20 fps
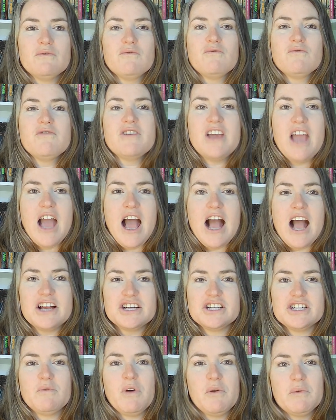of
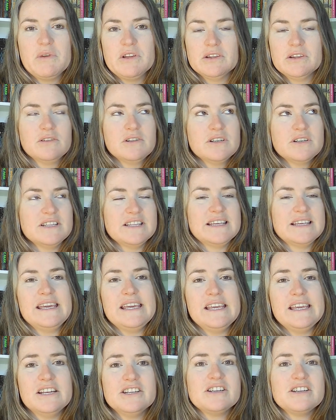rehashing what we learned in the
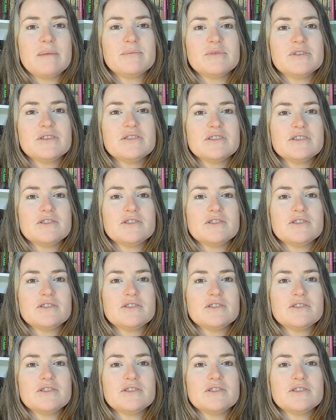Keen chapters,